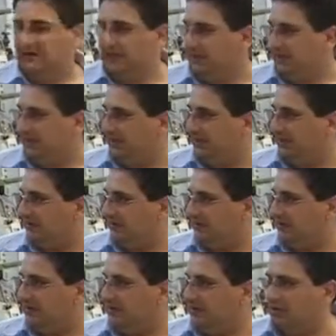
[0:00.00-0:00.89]

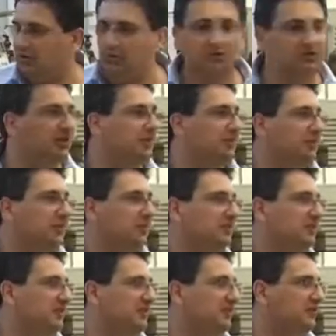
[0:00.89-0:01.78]
the coating
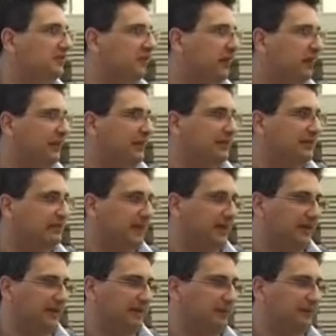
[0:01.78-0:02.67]
process in real
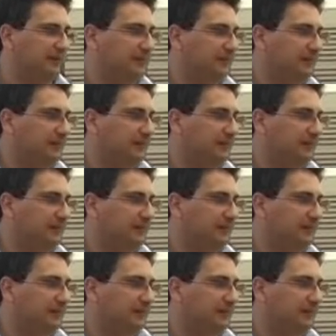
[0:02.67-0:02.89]
time.